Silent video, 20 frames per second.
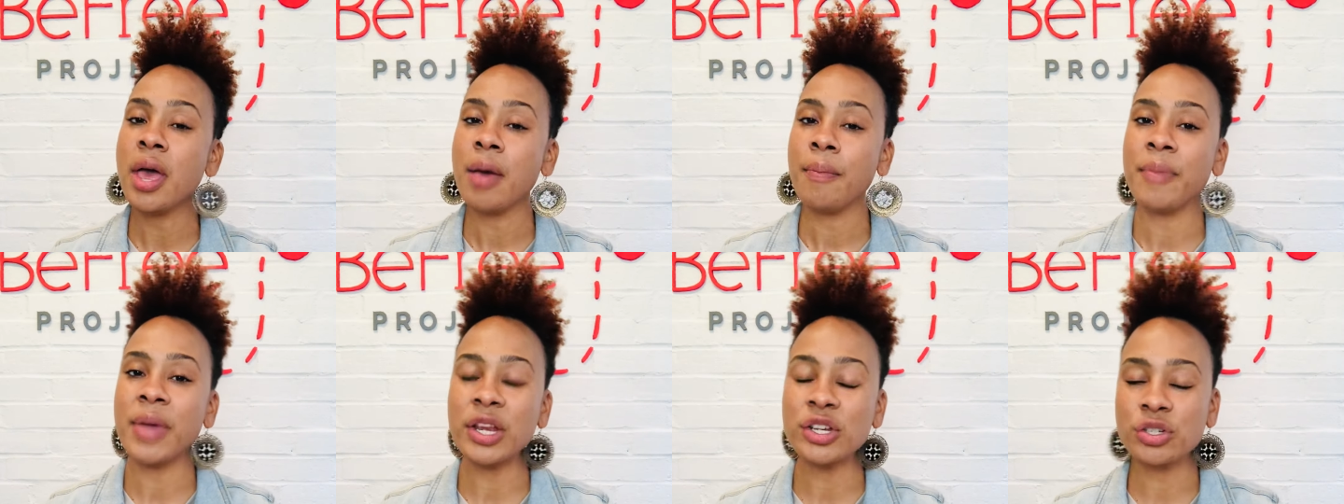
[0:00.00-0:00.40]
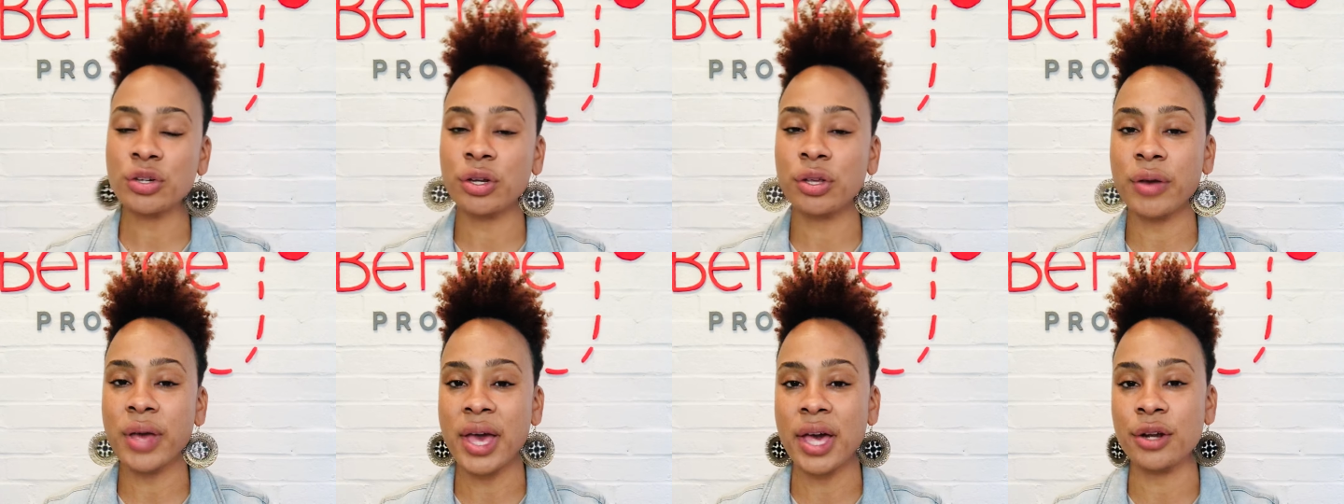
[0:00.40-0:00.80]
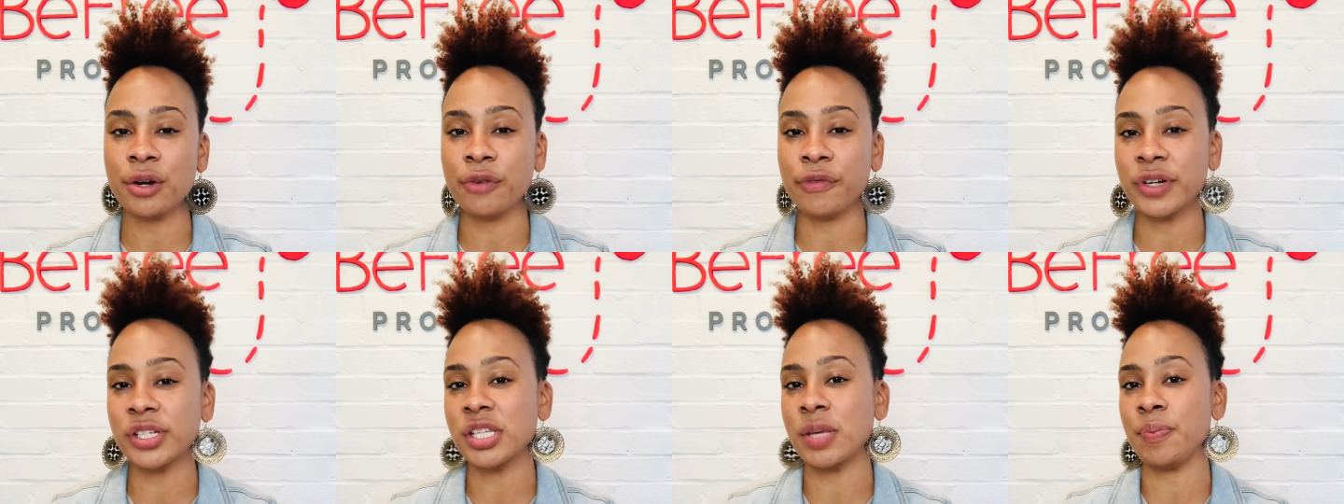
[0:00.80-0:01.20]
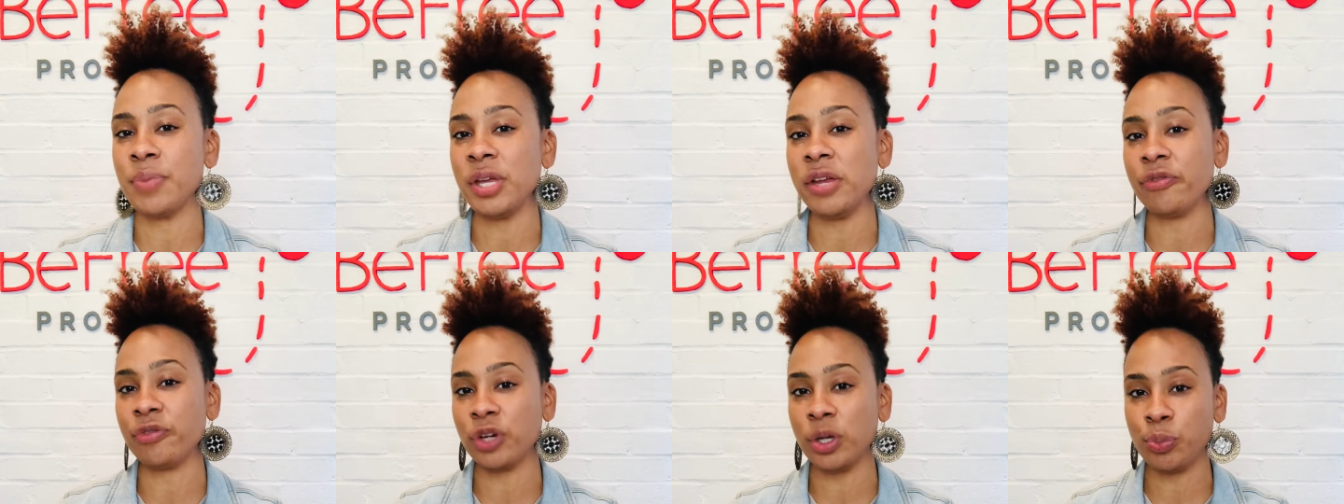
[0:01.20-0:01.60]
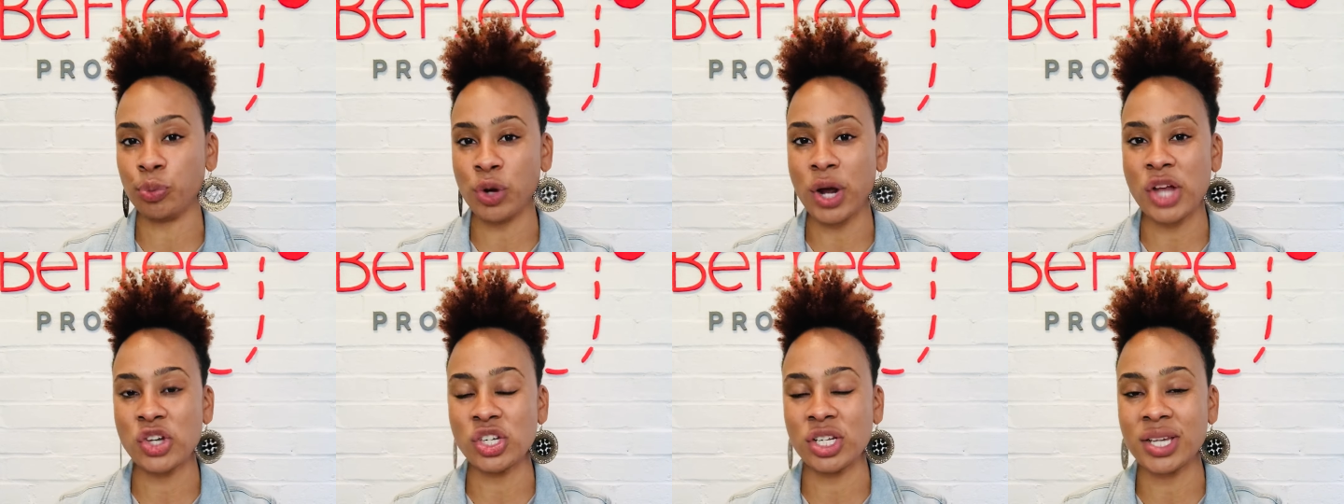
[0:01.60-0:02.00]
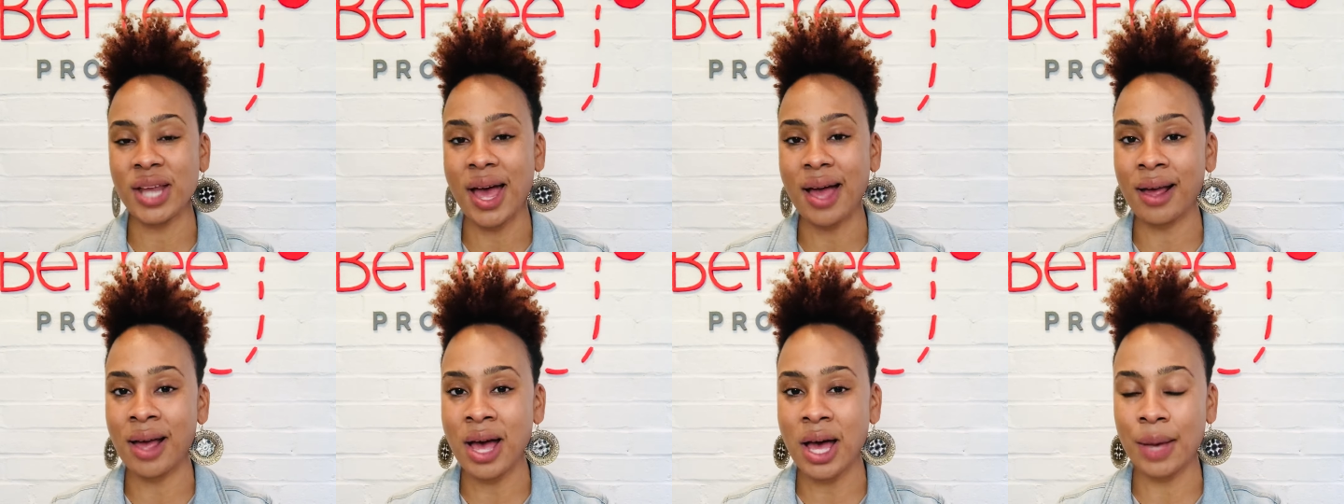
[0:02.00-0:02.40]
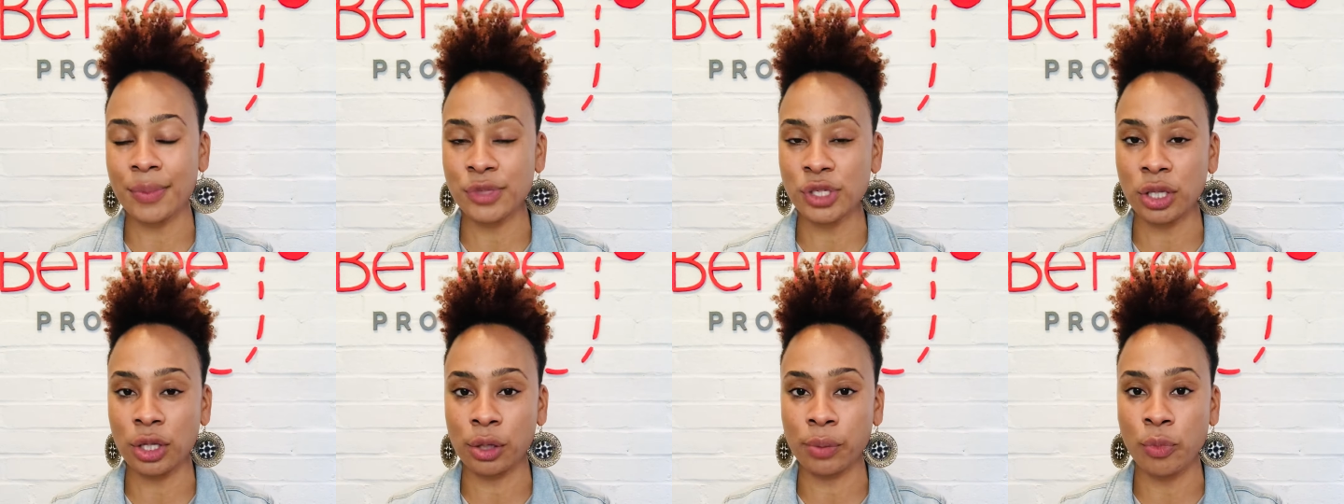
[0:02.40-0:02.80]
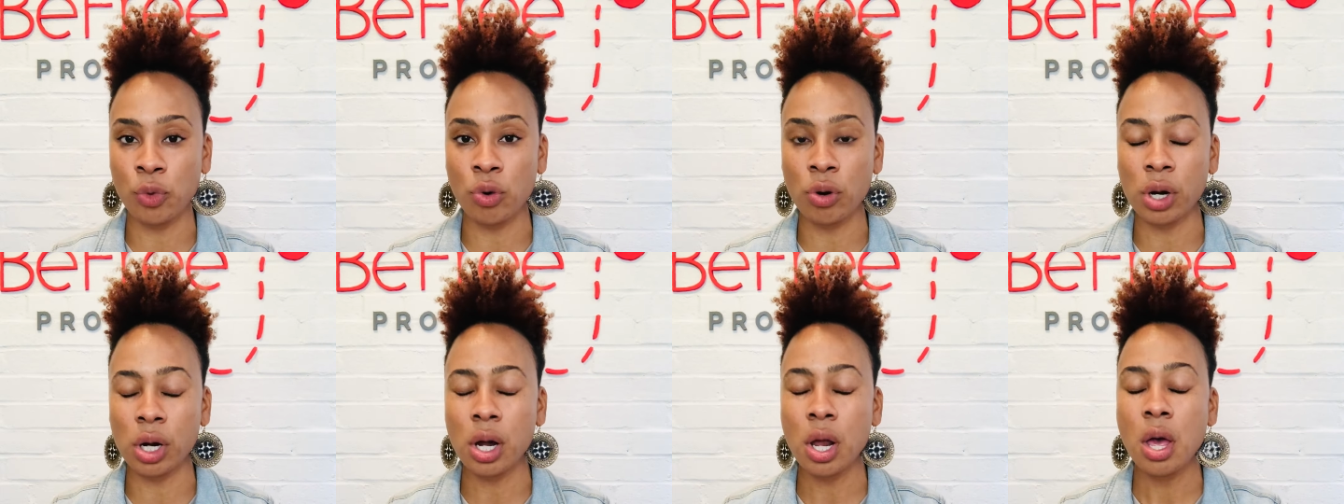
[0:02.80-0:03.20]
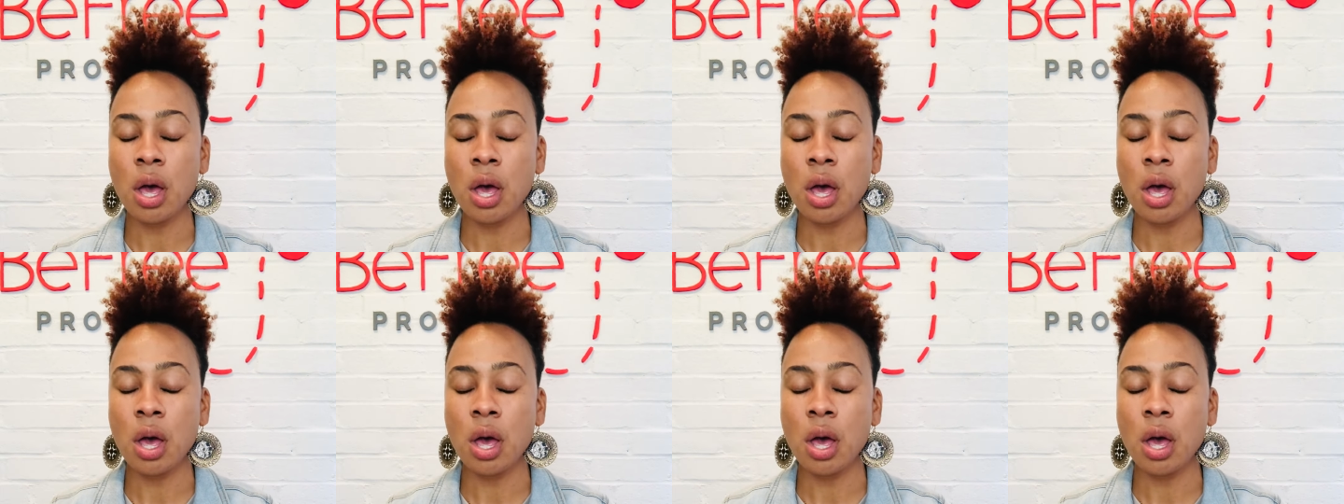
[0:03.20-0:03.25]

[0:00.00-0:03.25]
make sure you head over to BeFreeProject.com to learn more.